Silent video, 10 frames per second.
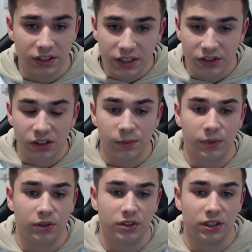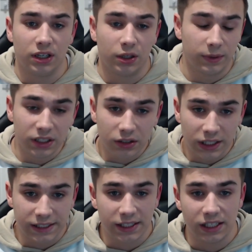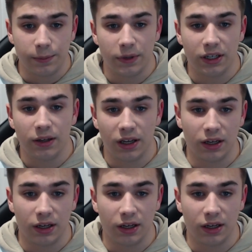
is a decent computer and I'll be looking to keep it